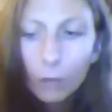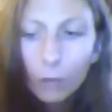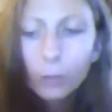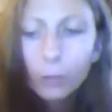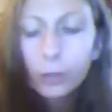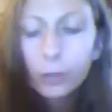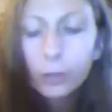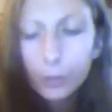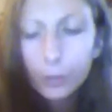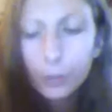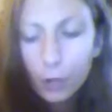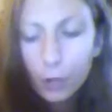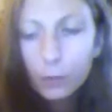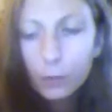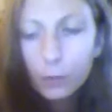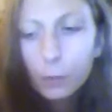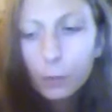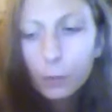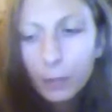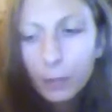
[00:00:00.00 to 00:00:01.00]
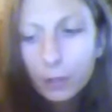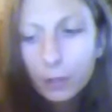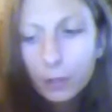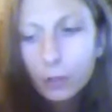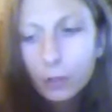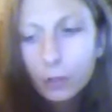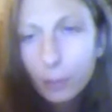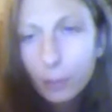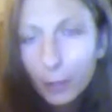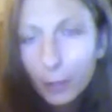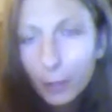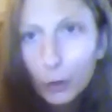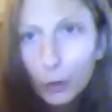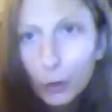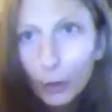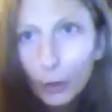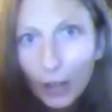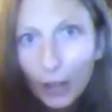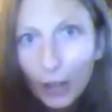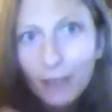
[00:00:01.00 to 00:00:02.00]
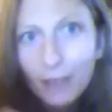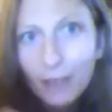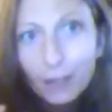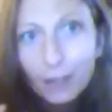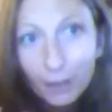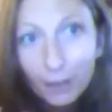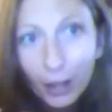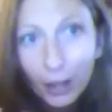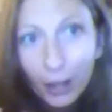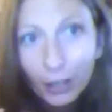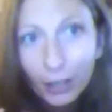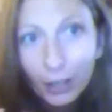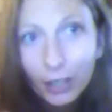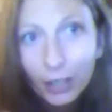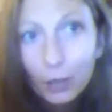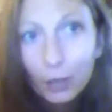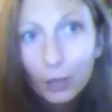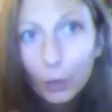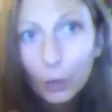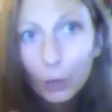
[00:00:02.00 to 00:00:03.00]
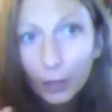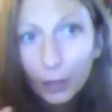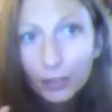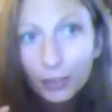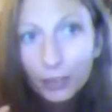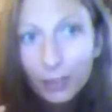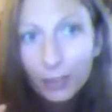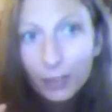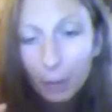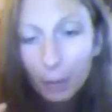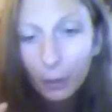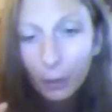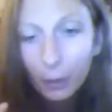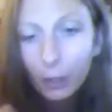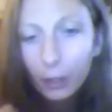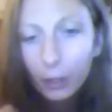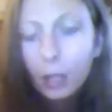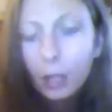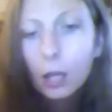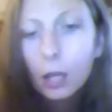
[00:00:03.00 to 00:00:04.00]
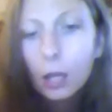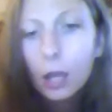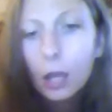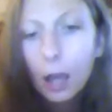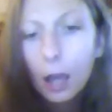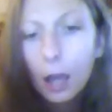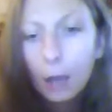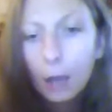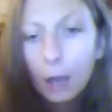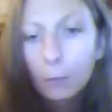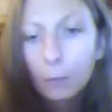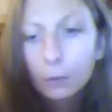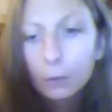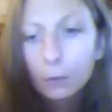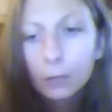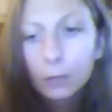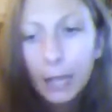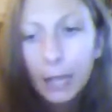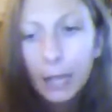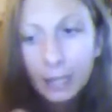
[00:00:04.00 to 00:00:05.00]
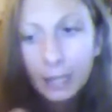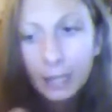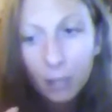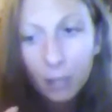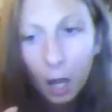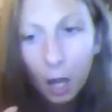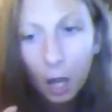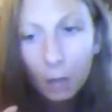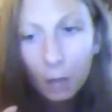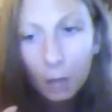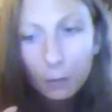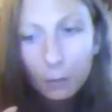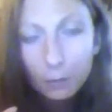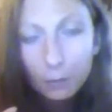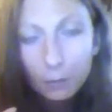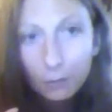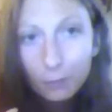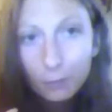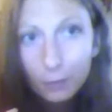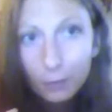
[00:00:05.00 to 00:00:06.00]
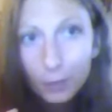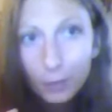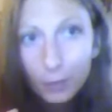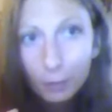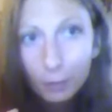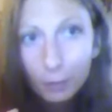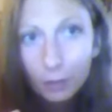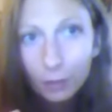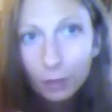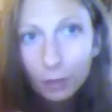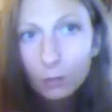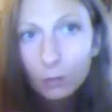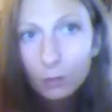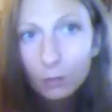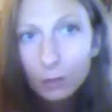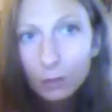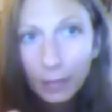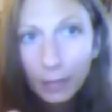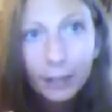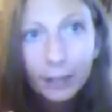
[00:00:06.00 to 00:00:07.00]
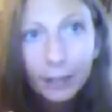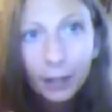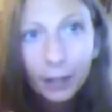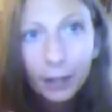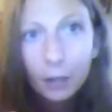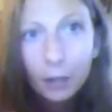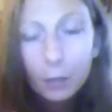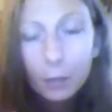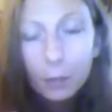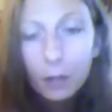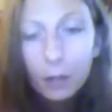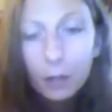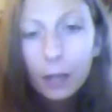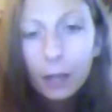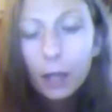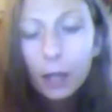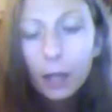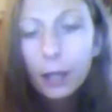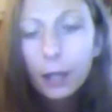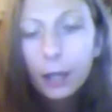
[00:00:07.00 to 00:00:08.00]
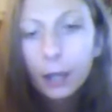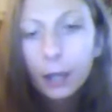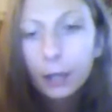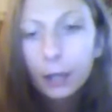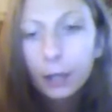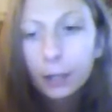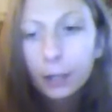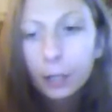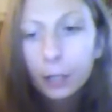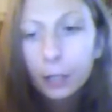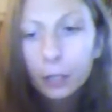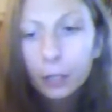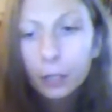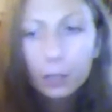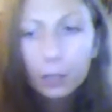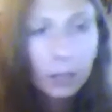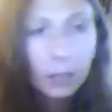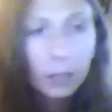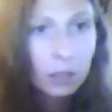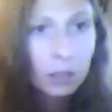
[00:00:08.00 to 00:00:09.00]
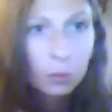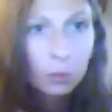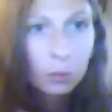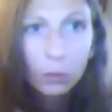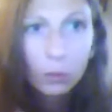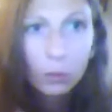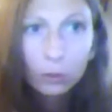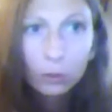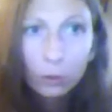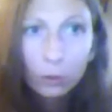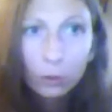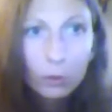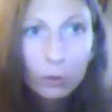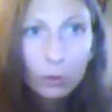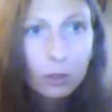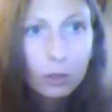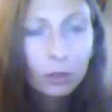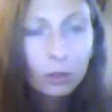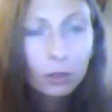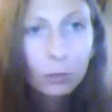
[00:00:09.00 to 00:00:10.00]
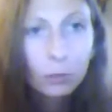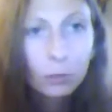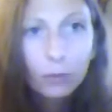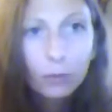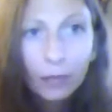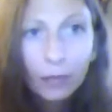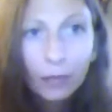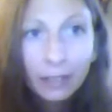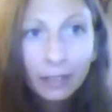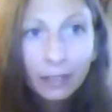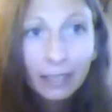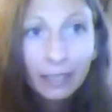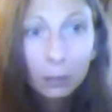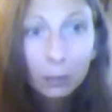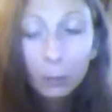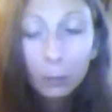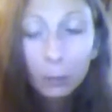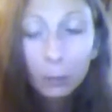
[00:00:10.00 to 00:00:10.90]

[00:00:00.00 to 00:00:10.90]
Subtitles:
There's also a message to make sure you're having fun, enjoying summer, Lighten up. For some of you, it's lighten up and just be a little more loose, a little more friendly, a little more